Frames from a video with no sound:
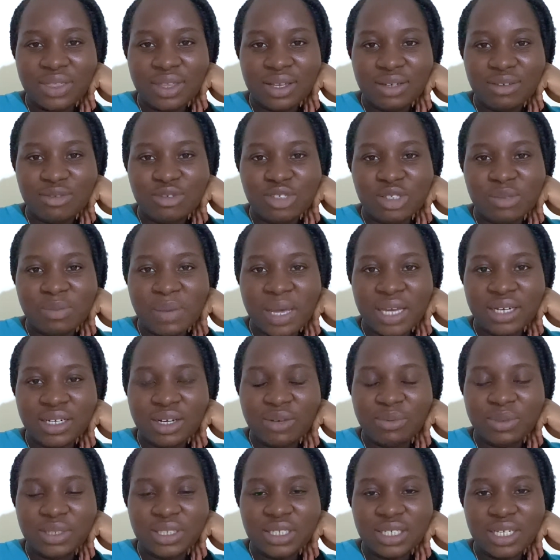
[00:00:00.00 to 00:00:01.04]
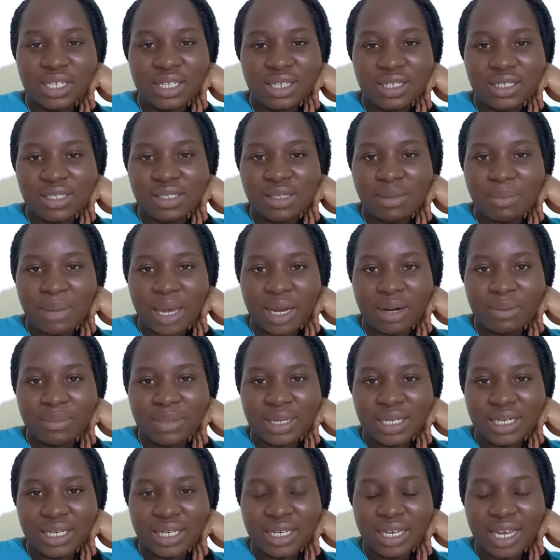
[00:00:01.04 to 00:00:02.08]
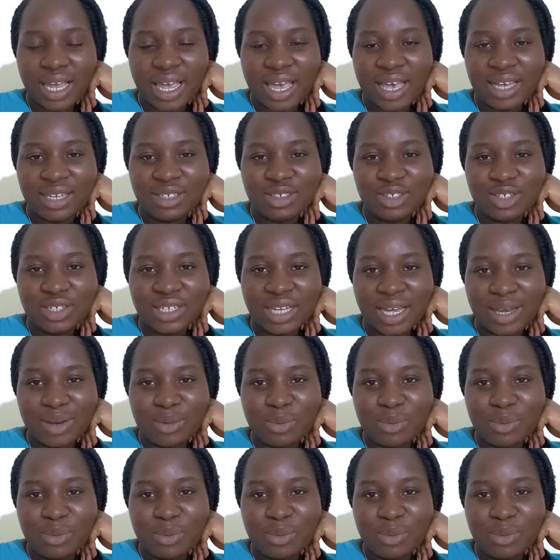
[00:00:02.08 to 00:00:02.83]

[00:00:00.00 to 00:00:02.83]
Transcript: and you spend a ridiculous amount of money and you're like,